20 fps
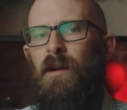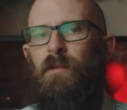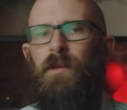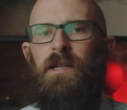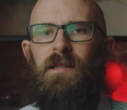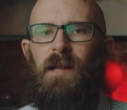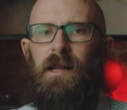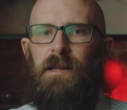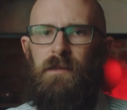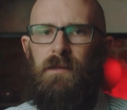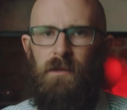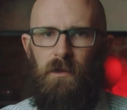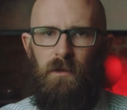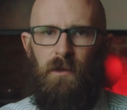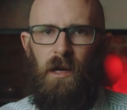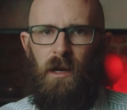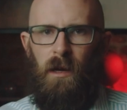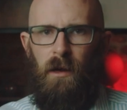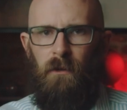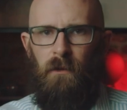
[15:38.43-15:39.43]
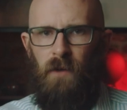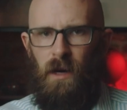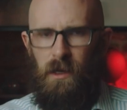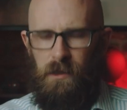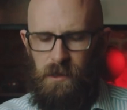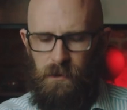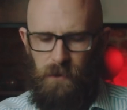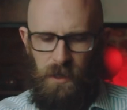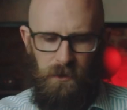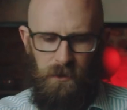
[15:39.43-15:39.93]
which led to
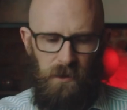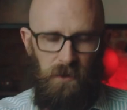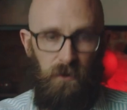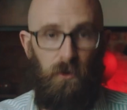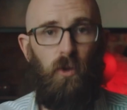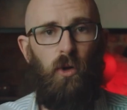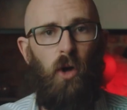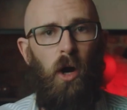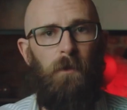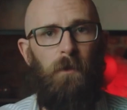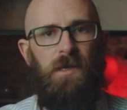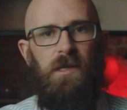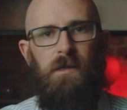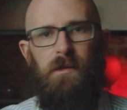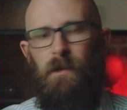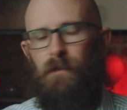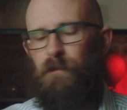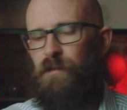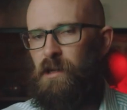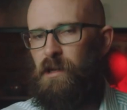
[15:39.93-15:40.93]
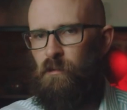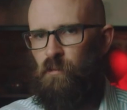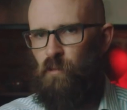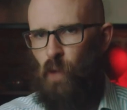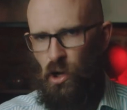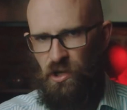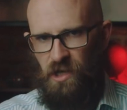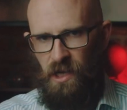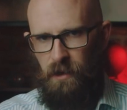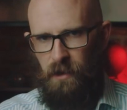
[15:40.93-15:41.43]
vast amounts of crops simply
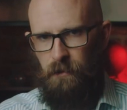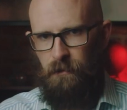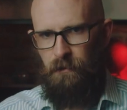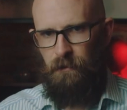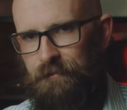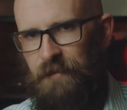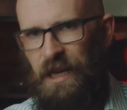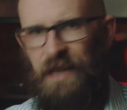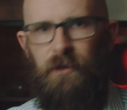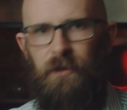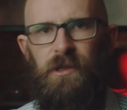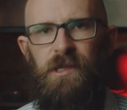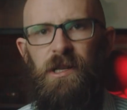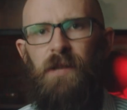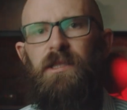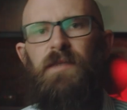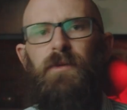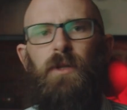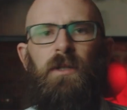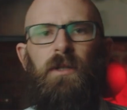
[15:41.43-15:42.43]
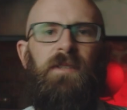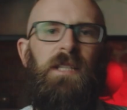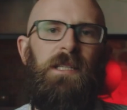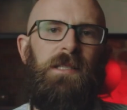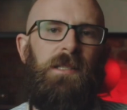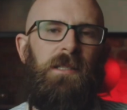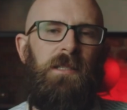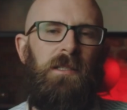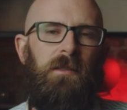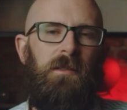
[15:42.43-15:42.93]
rotting. And the result of all of
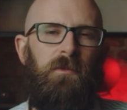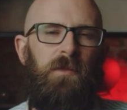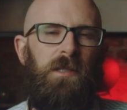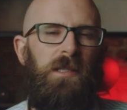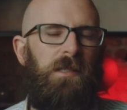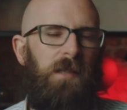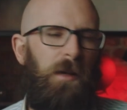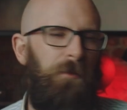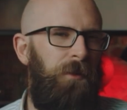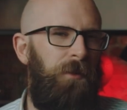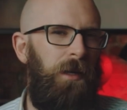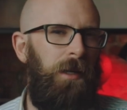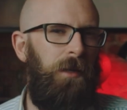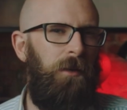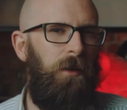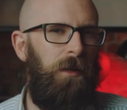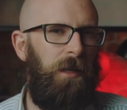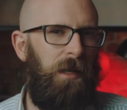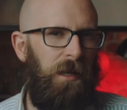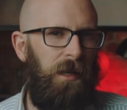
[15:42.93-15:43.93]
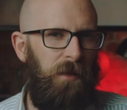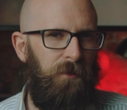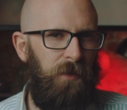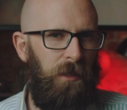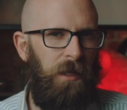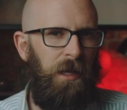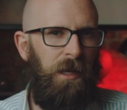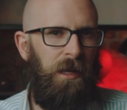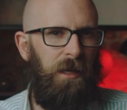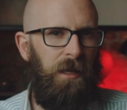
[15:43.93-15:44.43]
this was suffering on a
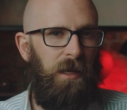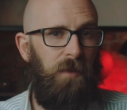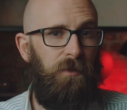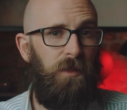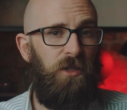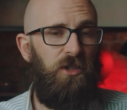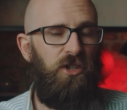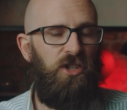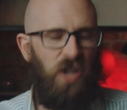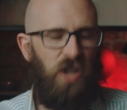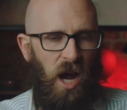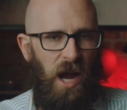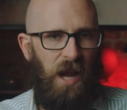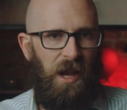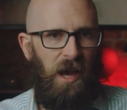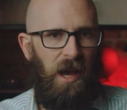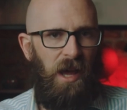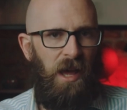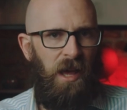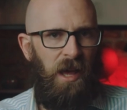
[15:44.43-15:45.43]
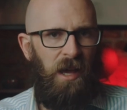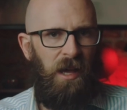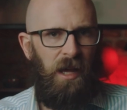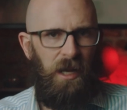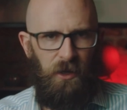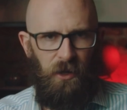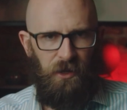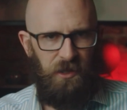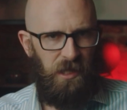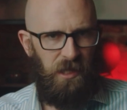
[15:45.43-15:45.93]
level even China
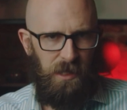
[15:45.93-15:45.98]
had not